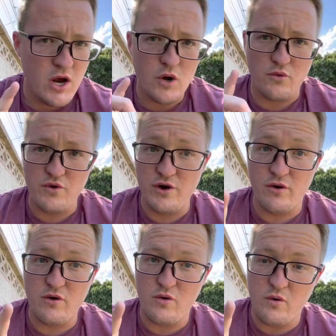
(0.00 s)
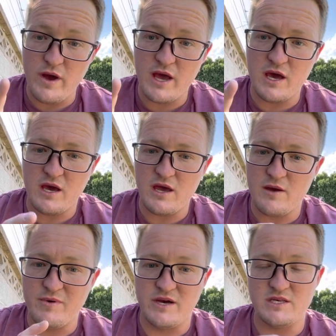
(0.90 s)
real quick
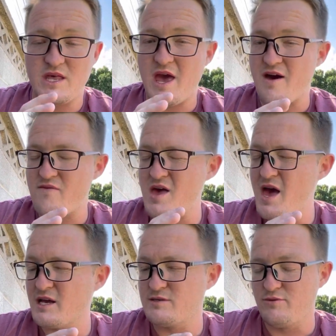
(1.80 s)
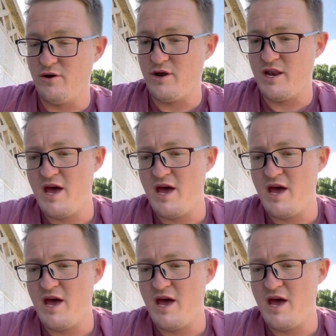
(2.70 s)
because they have exploded.